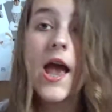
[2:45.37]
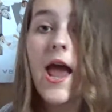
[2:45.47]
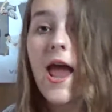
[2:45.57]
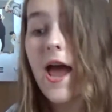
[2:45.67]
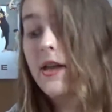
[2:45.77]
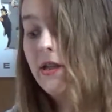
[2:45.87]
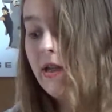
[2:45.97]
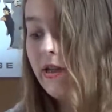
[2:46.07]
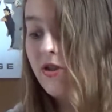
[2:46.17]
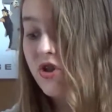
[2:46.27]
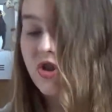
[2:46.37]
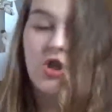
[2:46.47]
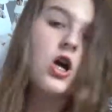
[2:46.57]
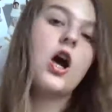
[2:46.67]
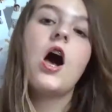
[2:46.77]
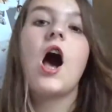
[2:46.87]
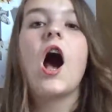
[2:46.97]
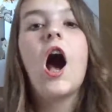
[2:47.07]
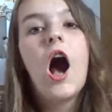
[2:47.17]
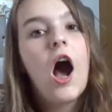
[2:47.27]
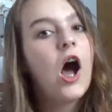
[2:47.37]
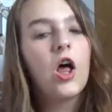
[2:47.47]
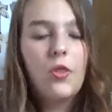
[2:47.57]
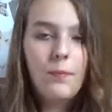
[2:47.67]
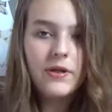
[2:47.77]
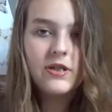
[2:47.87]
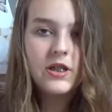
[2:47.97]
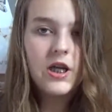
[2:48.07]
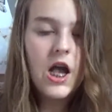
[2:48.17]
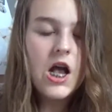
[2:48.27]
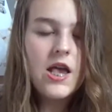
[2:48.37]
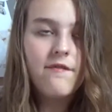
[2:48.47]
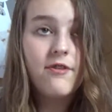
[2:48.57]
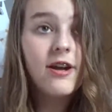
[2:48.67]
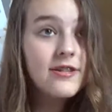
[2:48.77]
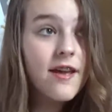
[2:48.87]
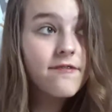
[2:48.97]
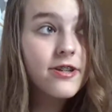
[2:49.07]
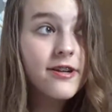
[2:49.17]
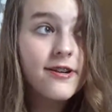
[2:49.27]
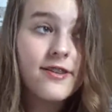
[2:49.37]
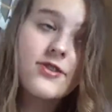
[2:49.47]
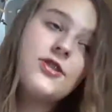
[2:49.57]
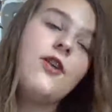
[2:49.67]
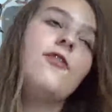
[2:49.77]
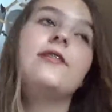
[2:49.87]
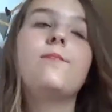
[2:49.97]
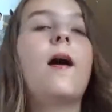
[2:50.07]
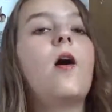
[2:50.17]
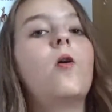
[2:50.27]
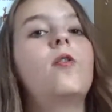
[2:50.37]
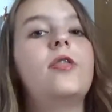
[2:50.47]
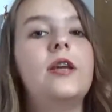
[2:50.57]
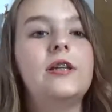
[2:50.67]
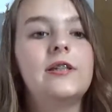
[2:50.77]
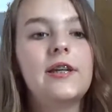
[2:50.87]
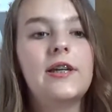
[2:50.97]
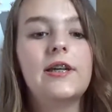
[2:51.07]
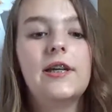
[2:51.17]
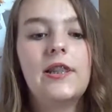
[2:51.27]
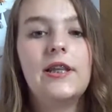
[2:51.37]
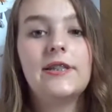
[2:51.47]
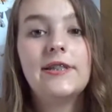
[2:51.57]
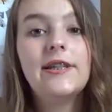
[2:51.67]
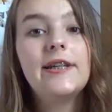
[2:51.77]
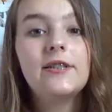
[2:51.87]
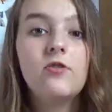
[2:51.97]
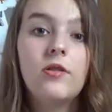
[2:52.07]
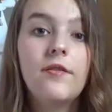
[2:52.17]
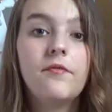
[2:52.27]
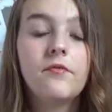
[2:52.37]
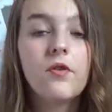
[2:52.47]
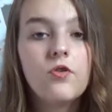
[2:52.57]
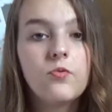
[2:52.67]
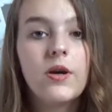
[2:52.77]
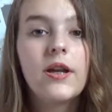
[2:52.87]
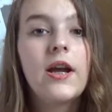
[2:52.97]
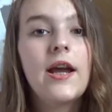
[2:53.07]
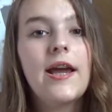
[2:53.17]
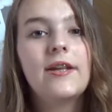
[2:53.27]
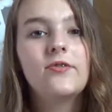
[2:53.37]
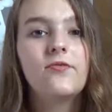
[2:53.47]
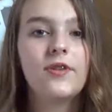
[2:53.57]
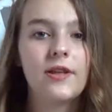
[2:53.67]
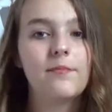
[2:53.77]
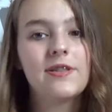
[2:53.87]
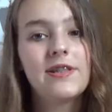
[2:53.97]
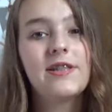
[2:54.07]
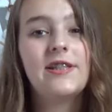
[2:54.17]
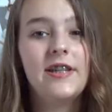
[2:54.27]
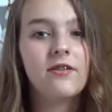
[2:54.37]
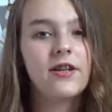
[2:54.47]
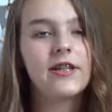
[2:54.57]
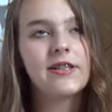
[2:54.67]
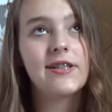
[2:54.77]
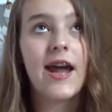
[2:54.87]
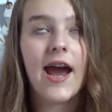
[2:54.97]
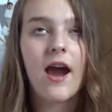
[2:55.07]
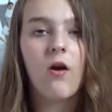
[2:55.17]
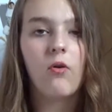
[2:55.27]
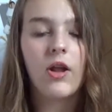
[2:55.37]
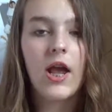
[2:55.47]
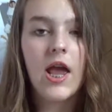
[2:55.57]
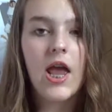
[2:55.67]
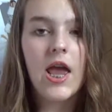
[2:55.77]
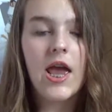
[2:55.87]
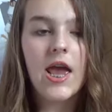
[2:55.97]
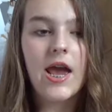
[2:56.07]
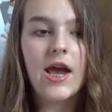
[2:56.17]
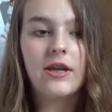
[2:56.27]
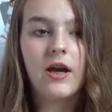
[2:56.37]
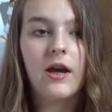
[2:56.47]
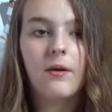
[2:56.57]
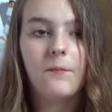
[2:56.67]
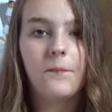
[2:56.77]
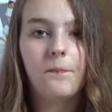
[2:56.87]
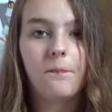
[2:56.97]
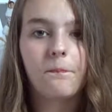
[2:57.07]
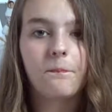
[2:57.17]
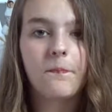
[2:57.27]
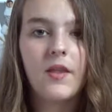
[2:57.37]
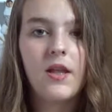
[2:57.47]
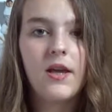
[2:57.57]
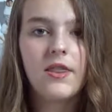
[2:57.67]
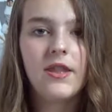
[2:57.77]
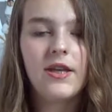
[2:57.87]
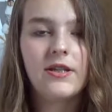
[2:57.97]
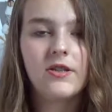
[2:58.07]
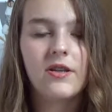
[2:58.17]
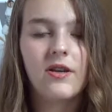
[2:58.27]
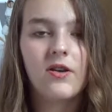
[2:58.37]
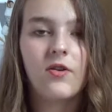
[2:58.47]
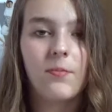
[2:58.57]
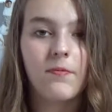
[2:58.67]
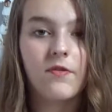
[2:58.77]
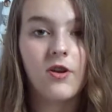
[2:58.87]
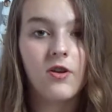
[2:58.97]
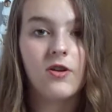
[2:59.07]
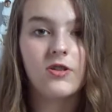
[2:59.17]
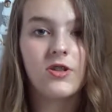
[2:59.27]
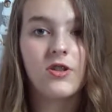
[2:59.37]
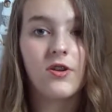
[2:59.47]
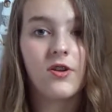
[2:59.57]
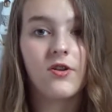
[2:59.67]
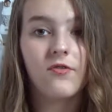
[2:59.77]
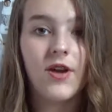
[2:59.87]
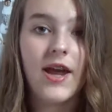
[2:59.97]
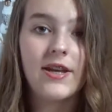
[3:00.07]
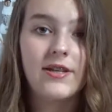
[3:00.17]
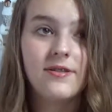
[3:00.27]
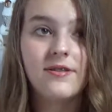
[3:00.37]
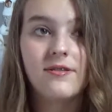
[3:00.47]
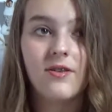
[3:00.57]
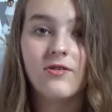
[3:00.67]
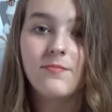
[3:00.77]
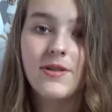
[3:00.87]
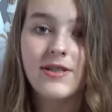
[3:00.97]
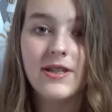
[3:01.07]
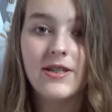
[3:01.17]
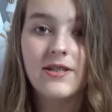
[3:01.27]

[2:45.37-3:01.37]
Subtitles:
And it's just amazing. If you guys haven't heard of the show, it's about these teens who live in Rosewood. It's a really mysterious town. And these group of girls, their friend goes missing.